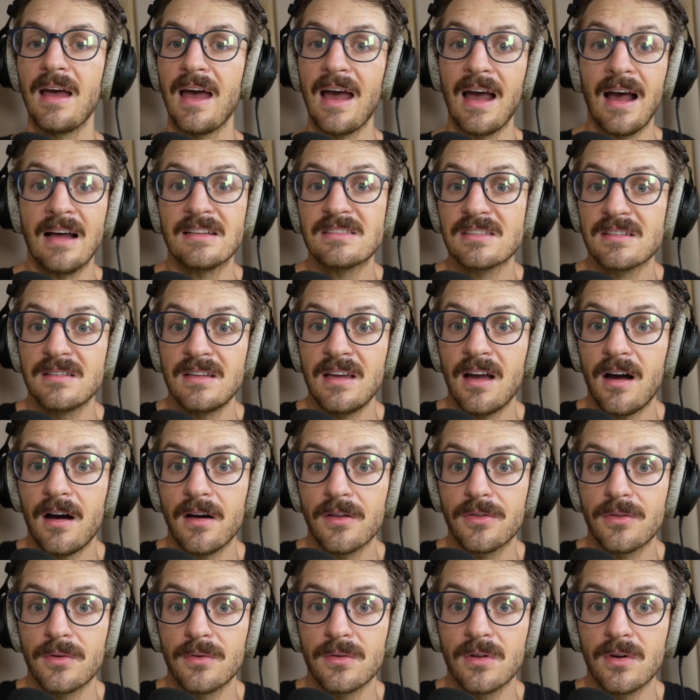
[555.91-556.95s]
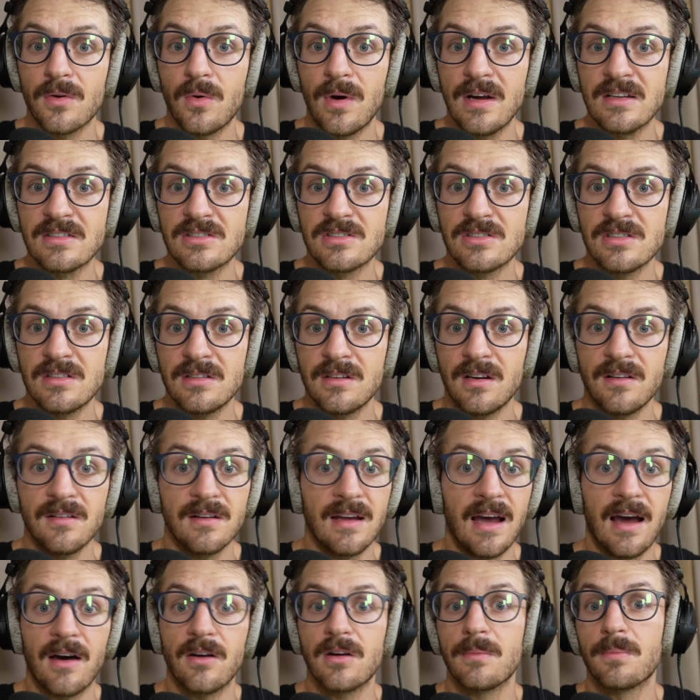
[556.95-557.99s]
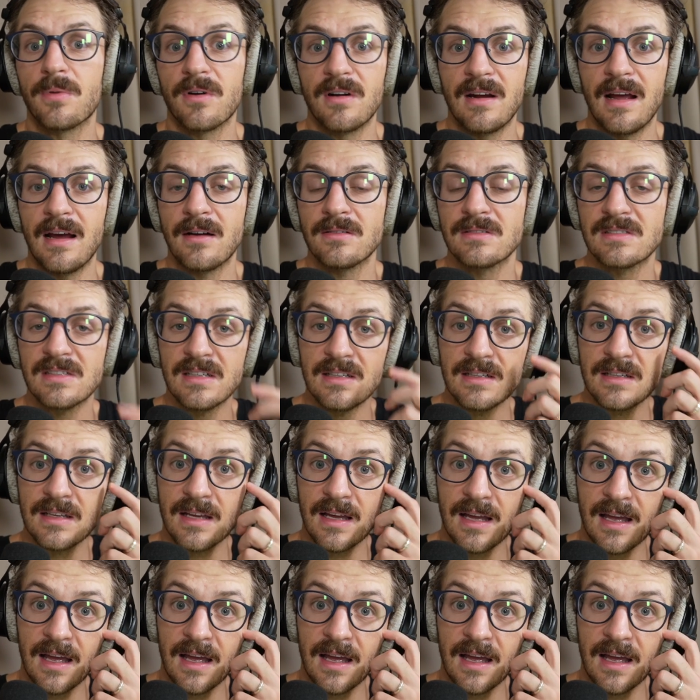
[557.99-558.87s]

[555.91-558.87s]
ask the author the question on how to pronounce it